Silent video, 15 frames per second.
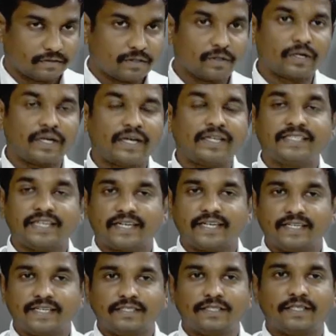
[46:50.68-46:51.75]
storage
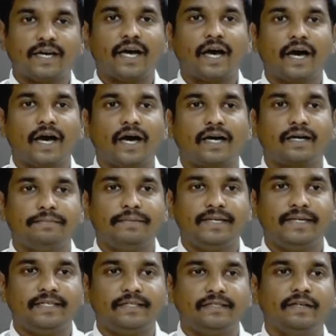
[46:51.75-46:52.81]
arrays are
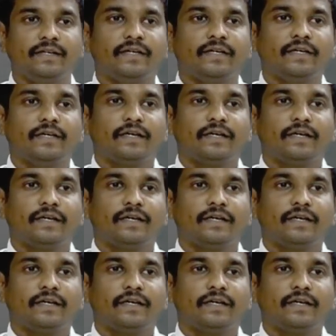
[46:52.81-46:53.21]
being